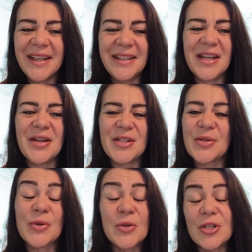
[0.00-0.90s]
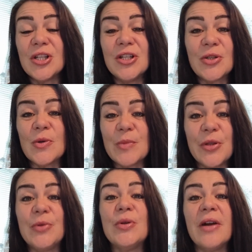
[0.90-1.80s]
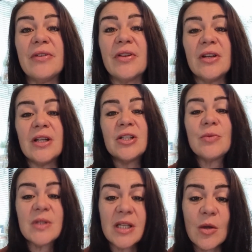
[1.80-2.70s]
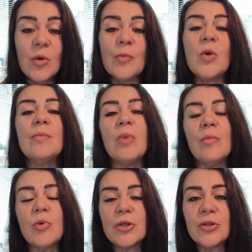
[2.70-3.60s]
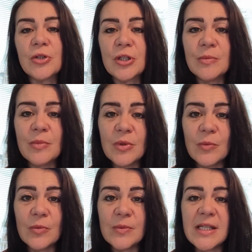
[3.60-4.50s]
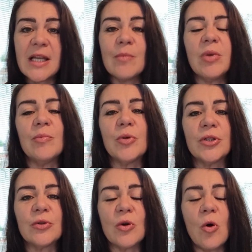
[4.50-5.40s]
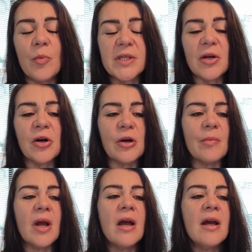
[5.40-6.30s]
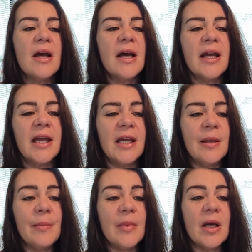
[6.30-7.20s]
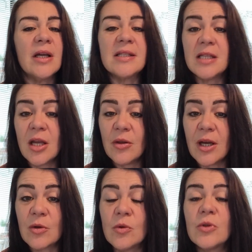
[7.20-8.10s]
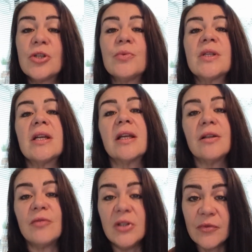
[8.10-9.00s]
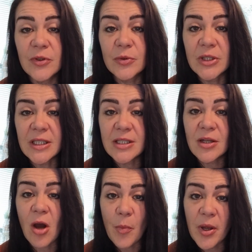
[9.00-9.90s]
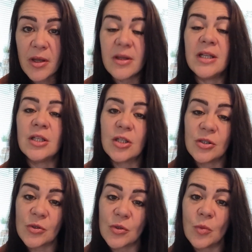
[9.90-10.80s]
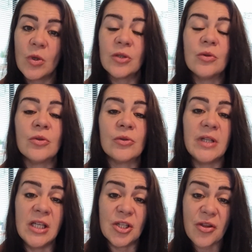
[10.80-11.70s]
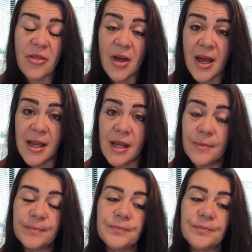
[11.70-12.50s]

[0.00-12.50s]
Yeah, so she talked me through everything, and she was like, I want 1 pump on your arm, 2nd pump on your opposite arm, and see how that goes. She was like, and if you feel you need to up it, then you can do 1 on each thigh.